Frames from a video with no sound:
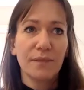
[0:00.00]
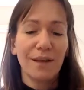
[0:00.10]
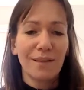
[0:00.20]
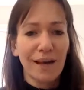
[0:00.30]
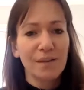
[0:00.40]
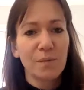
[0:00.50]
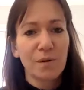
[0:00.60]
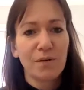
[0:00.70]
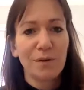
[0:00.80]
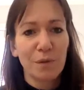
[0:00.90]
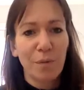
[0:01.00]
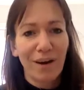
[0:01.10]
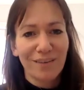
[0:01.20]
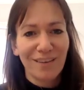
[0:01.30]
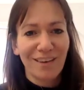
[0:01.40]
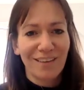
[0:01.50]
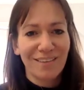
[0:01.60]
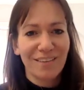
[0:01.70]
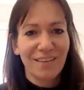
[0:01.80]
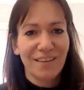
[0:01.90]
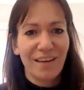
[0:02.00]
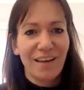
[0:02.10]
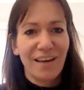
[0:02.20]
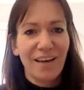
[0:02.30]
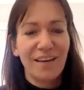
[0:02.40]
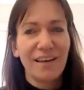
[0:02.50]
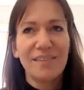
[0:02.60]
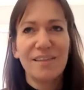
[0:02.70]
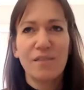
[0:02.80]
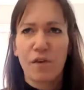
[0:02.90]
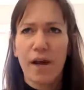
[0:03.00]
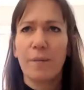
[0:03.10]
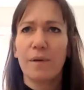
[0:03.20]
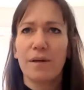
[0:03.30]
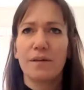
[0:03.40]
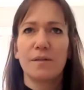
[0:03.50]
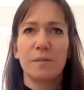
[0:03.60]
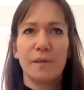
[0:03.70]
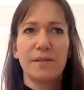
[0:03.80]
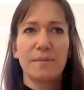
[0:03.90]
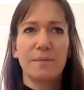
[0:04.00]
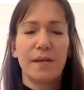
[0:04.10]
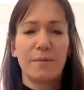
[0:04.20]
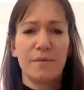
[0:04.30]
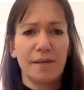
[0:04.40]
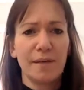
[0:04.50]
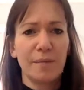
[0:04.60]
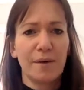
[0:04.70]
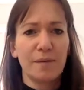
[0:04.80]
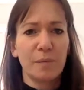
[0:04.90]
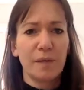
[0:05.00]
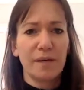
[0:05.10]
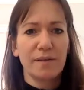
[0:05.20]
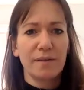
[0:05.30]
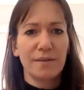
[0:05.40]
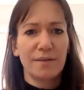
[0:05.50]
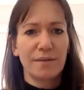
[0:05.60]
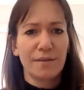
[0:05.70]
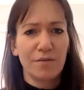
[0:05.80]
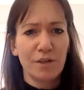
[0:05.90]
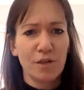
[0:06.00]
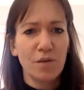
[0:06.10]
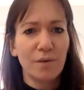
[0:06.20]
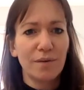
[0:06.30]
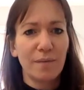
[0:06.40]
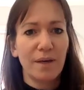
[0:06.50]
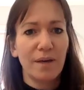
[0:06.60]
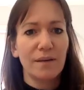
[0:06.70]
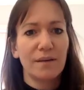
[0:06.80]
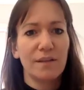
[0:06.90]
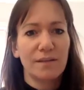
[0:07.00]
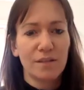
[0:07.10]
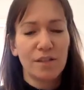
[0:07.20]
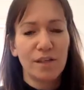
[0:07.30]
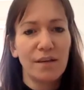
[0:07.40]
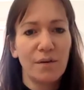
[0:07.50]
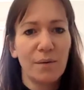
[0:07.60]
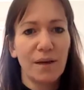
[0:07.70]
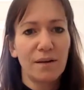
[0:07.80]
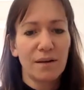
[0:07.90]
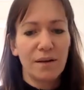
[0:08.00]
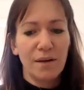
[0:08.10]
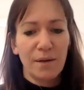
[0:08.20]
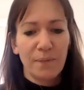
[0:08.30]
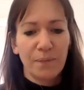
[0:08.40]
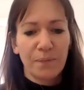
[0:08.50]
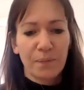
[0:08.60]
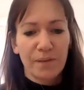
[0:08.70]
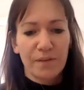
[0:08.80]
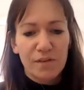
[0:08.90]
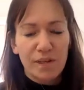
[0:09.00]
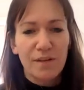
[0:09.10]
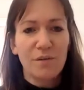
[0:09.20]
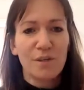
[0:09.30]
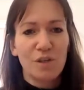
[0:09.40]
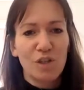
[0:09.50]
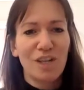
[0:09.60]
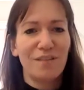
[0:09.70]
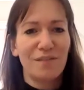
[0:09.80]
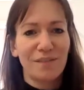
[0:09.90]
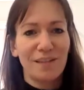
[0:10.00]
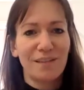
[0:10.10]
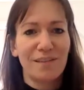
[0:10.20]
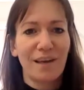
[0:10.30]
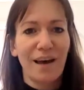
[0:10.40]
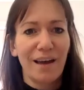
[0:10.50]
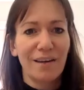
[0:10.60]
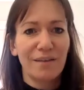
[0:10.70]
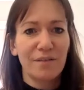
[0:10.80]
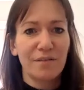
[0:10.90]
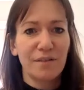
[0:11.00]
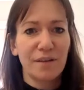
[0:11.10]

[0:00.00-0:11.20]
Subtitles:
that's what grows your practice. And it isn't, right, I'm going to spend some time thinking about this person so that they renew with me. It's a genuine shift inside of